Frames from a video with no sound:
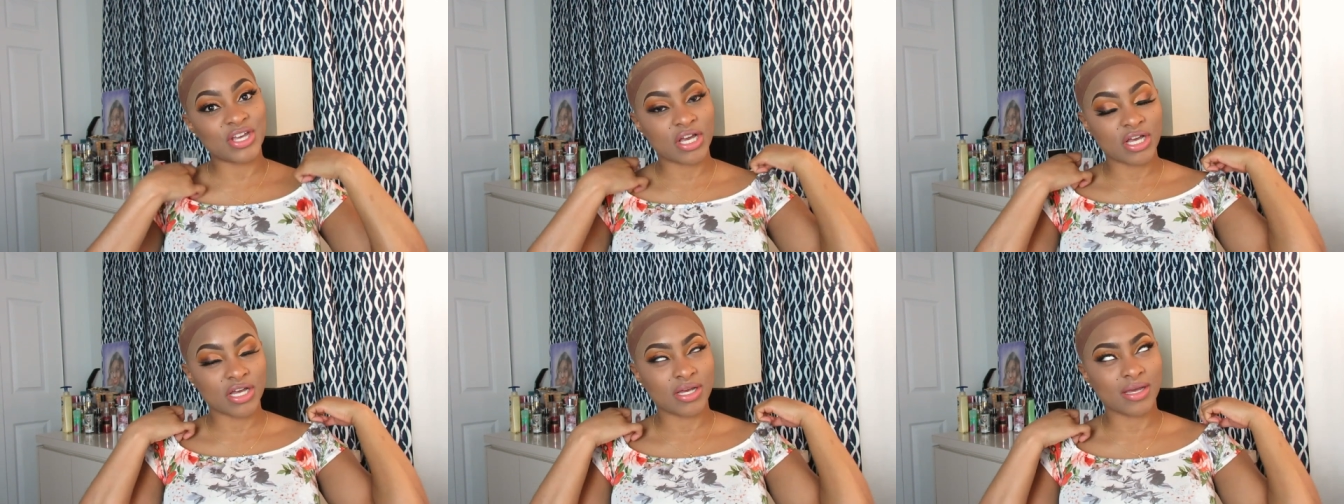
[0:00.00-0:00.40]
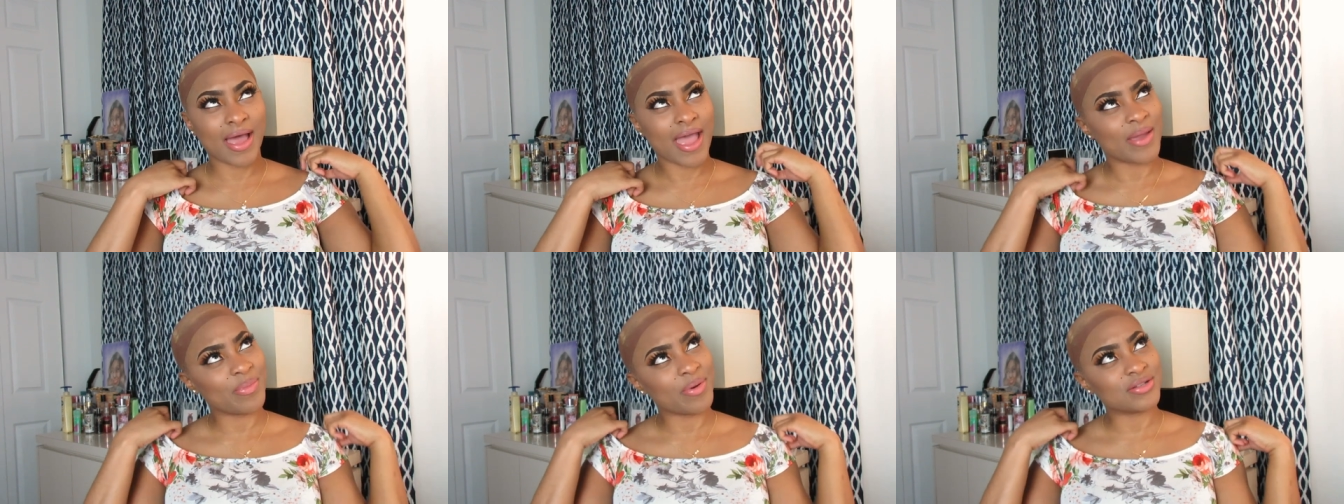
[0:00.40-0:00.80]
a,
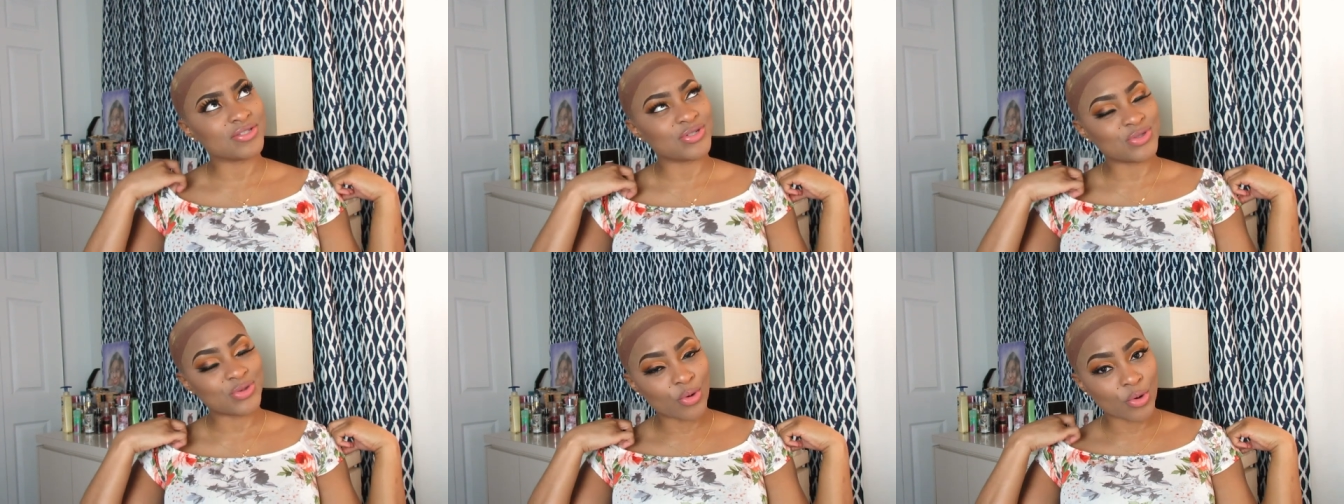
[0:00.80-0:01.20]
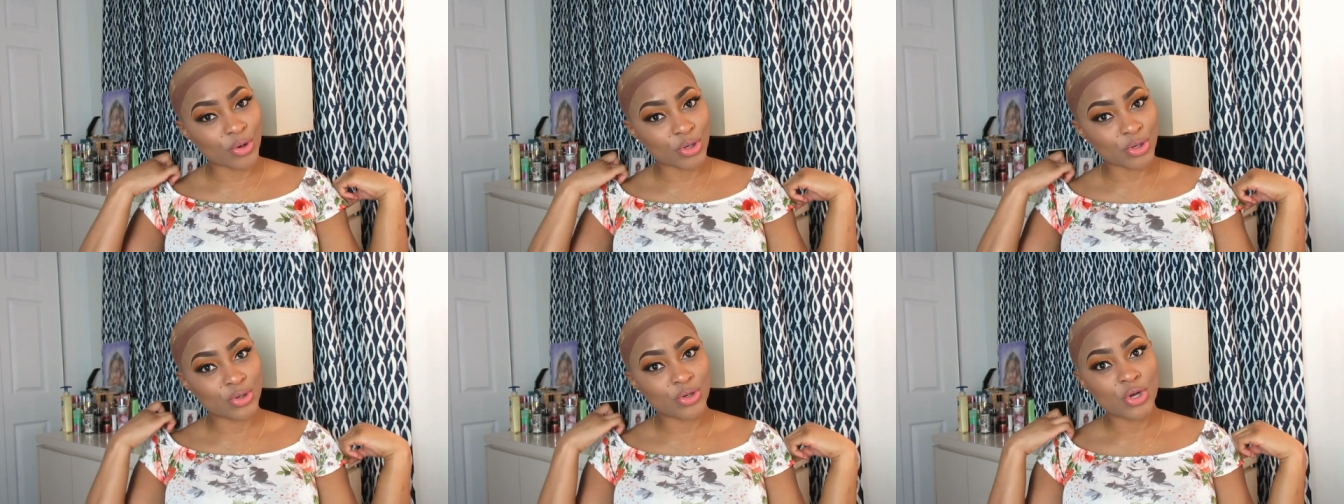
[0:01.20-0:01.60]
eyebrow
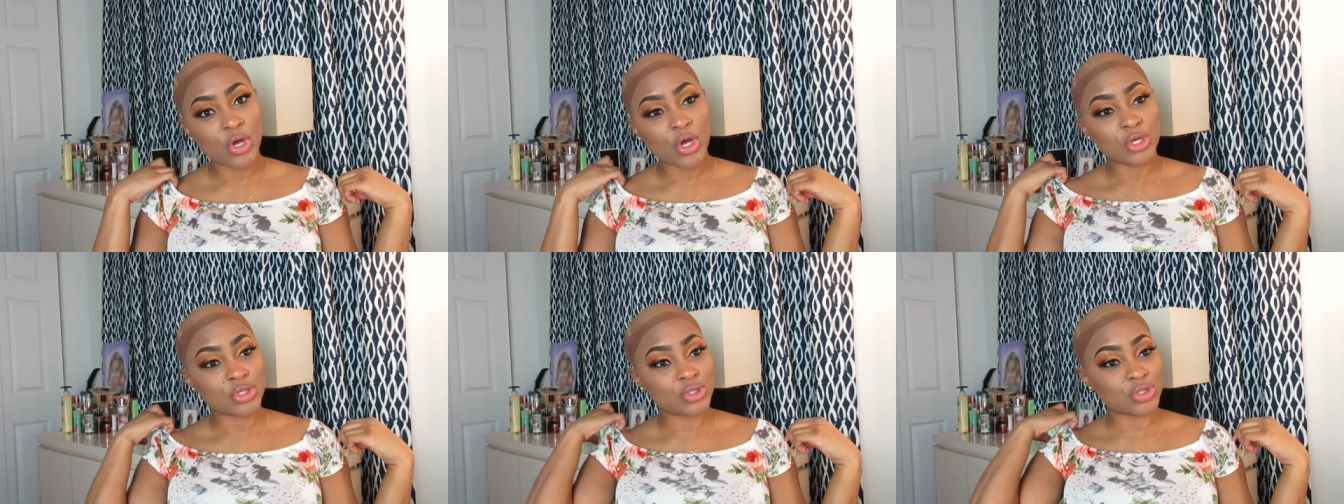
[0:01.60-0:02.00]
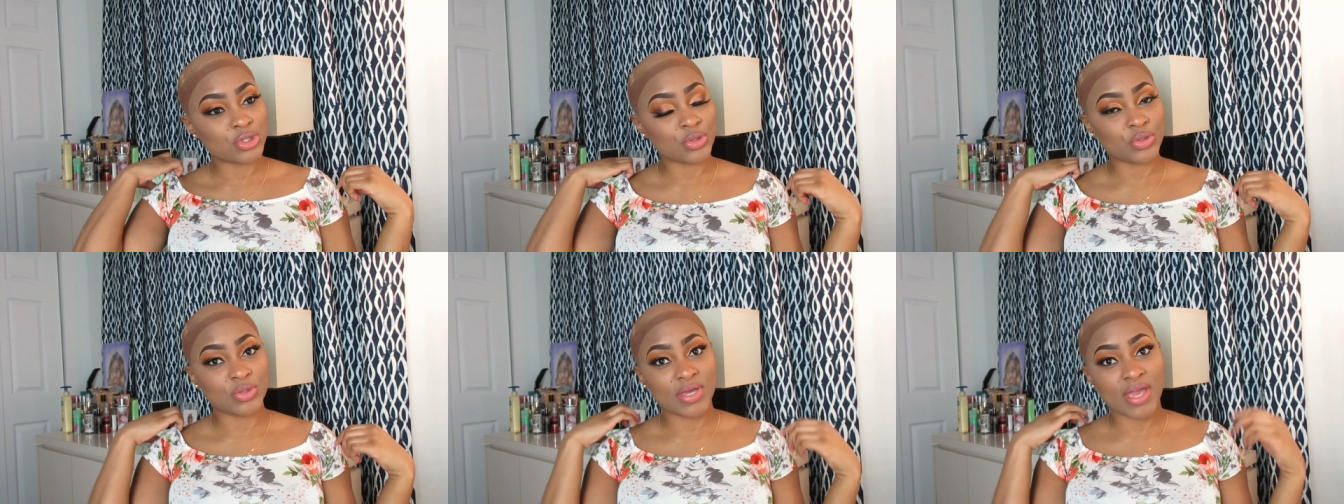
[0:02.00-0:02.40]
tutorial
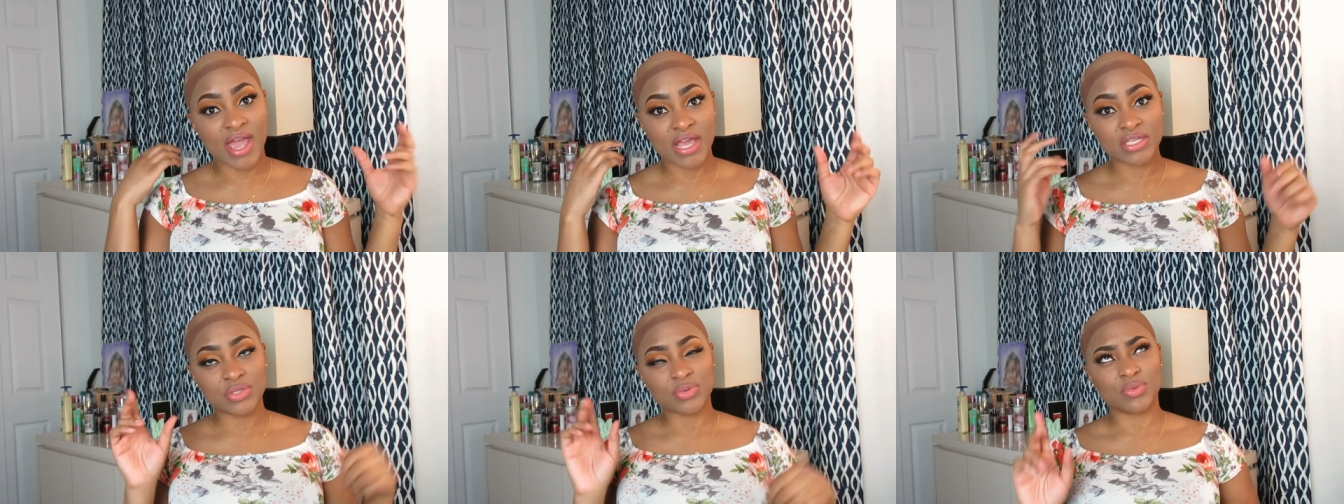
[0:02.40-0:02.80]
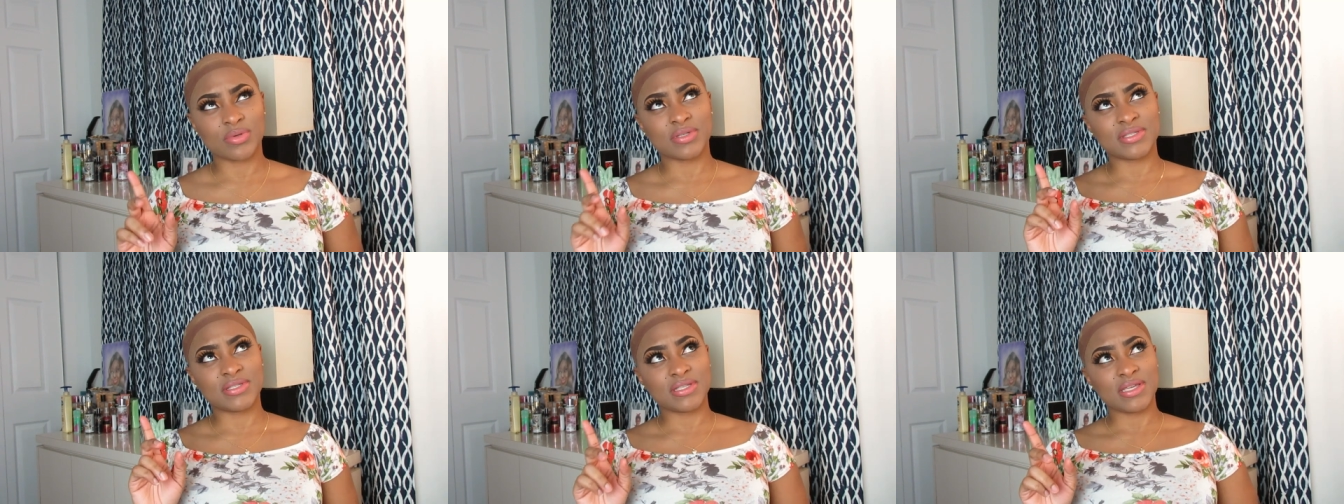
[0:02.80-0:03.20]
so you guys
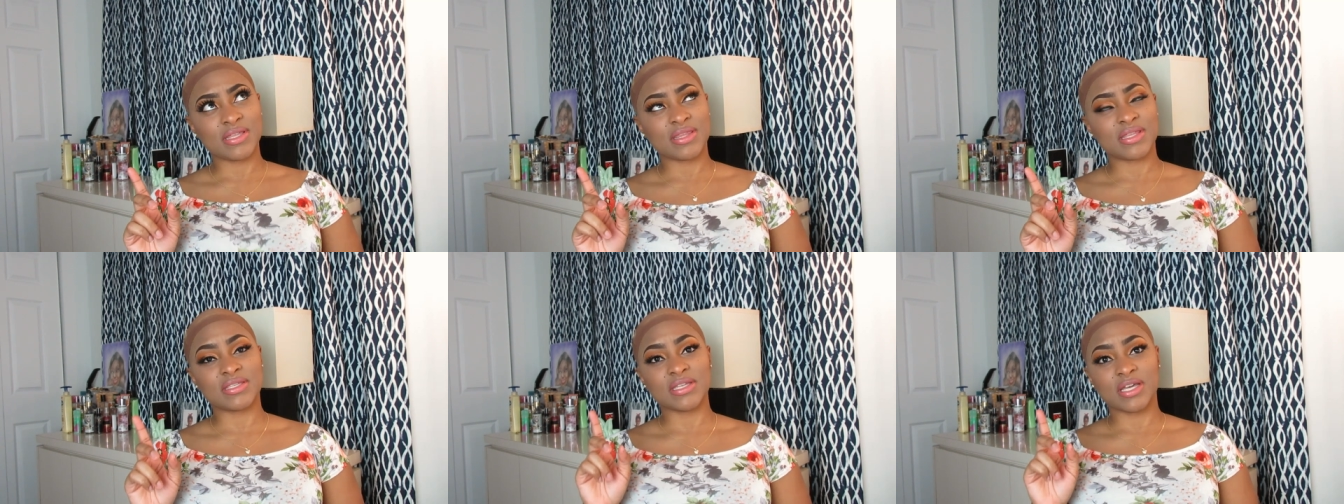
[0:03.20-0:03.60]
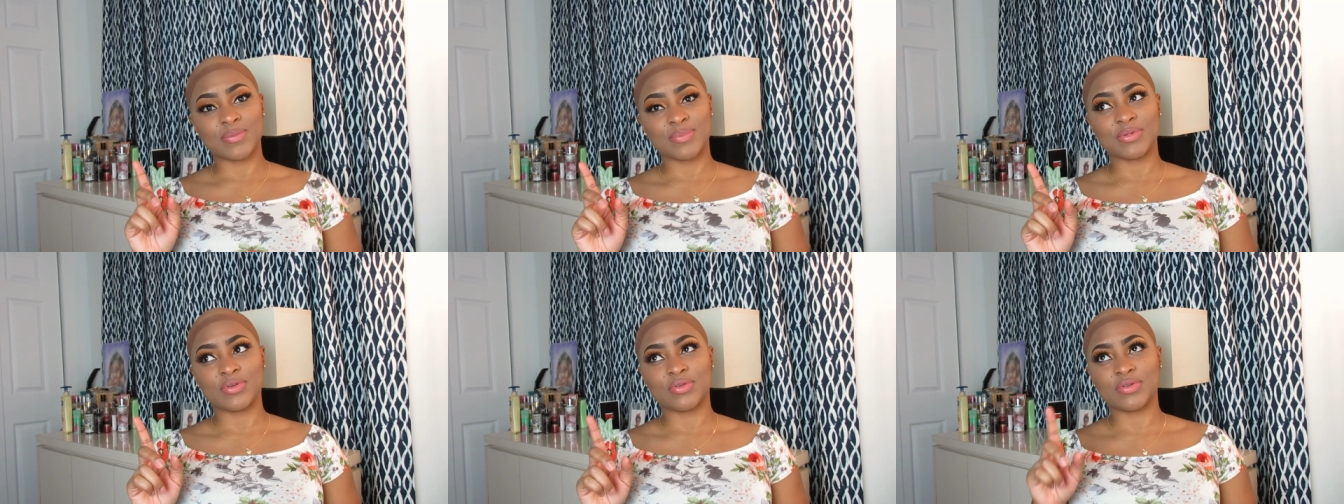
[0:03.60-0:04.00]
will see this
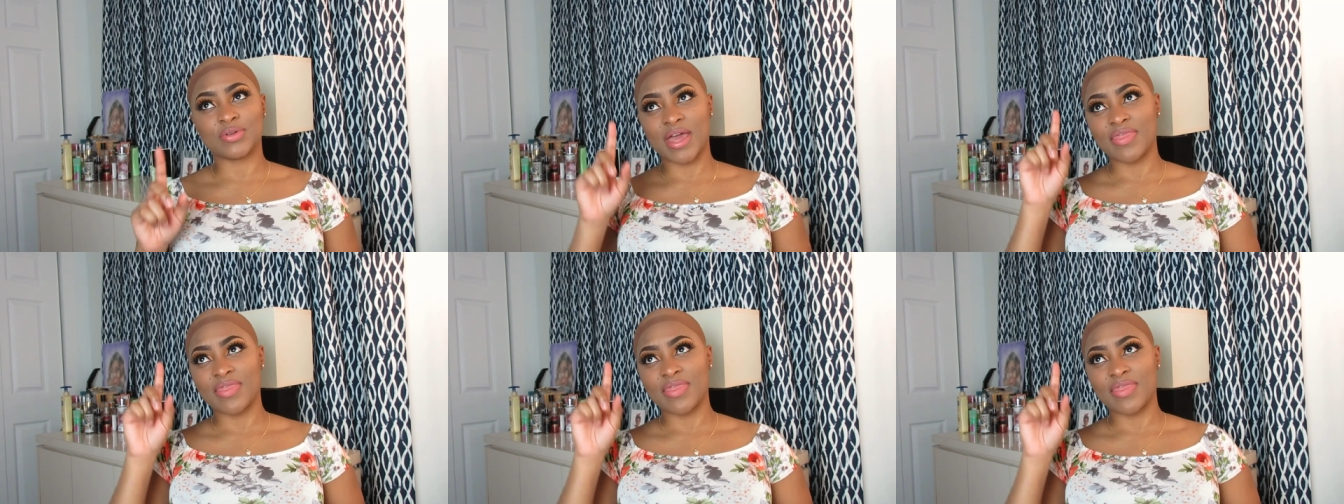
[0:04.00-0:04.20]
upload